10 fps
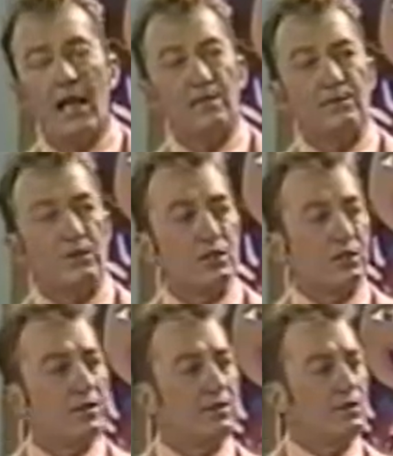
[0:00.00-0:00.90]
At the first
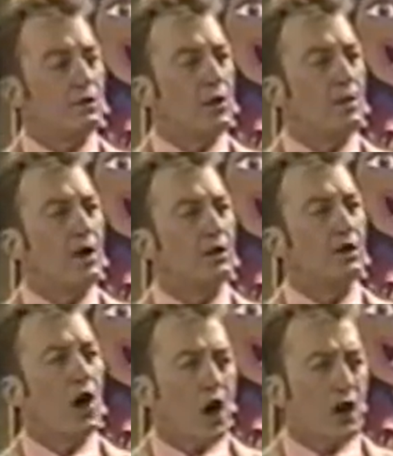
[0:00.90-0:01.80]
level of the dream, I heard
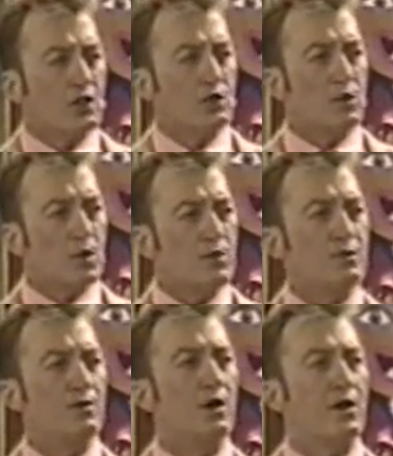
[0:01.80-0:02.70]
a harsh
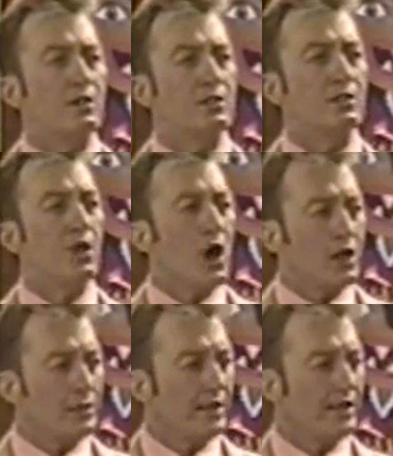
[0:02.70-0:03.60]
woman's voice
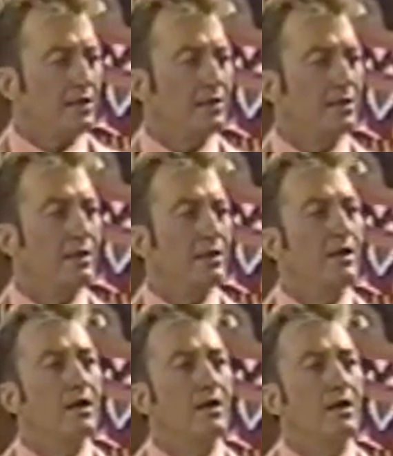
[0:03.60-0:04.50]
calling me.
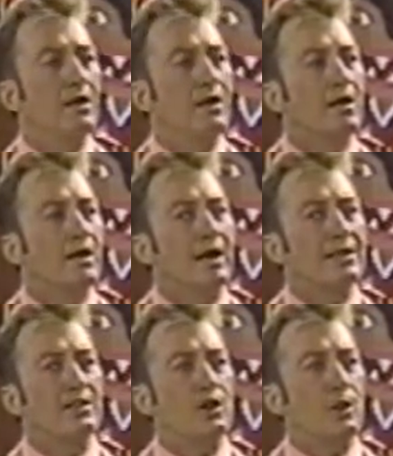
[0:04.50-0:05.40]
I
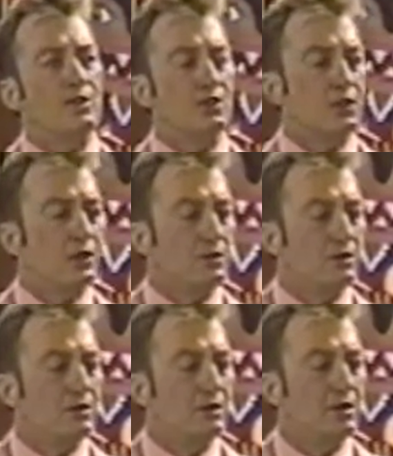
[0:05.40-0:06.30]
didn't know what to do.
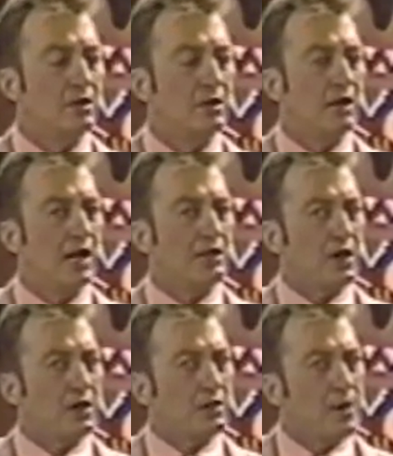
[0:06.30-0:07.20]
I
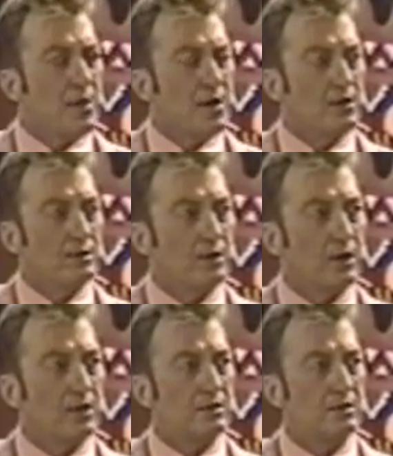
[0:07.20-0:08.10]
thought it's my mother's
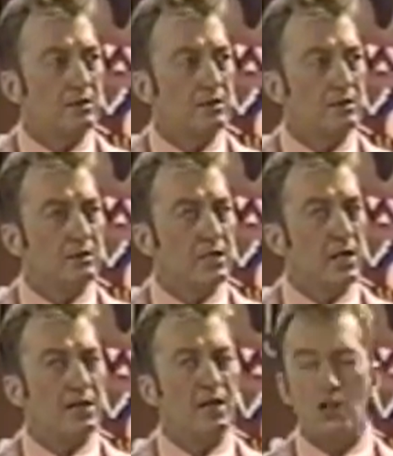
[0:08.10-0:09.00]
voice. Then
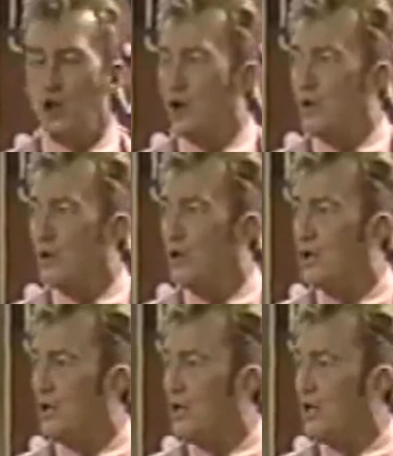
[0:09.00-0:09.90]
I thought, no,
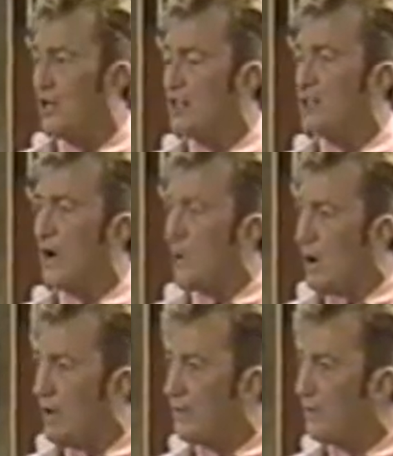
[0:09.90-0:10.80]
it's my
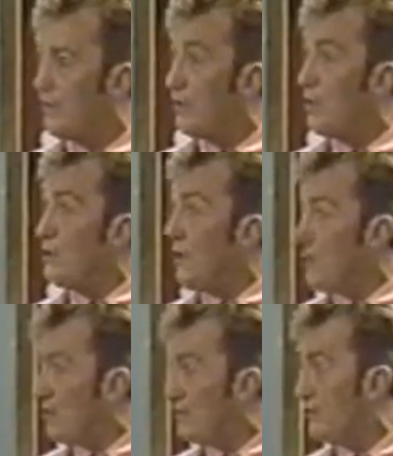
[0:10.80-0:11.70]
wife with my
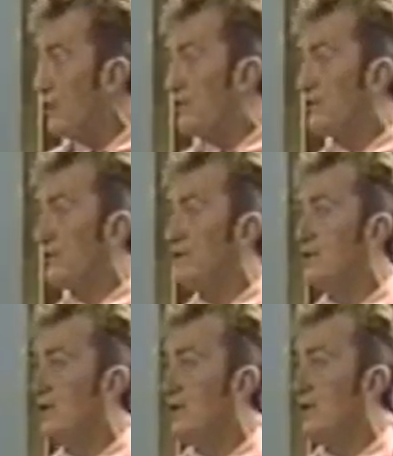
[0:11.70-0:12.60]
mother's voice.
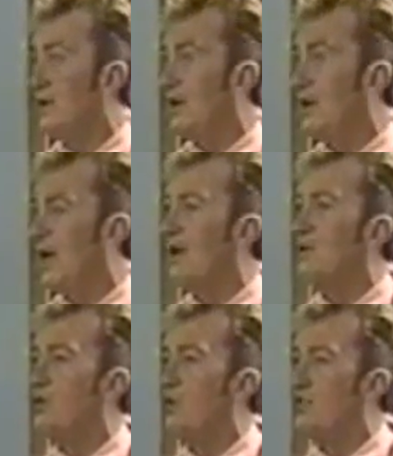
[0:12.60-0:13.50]
And I
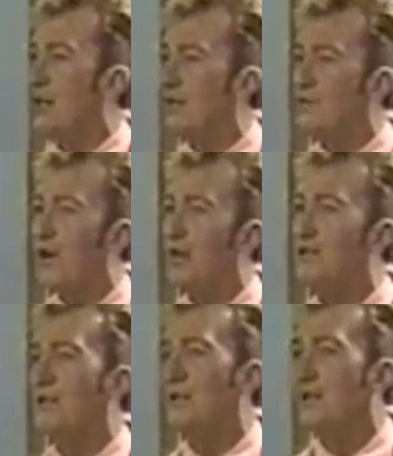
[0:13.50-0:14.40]
was once again
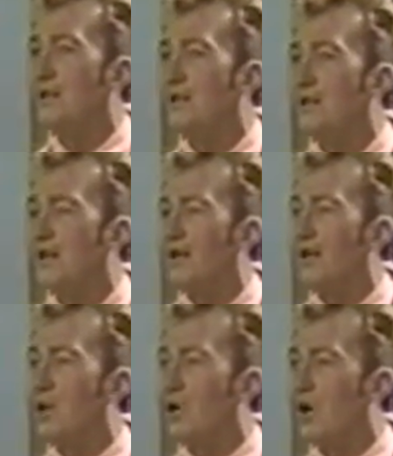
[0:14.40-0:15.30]
afraid
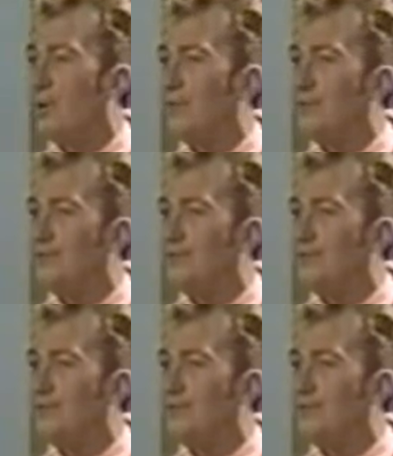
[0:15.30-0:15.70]
and woke up.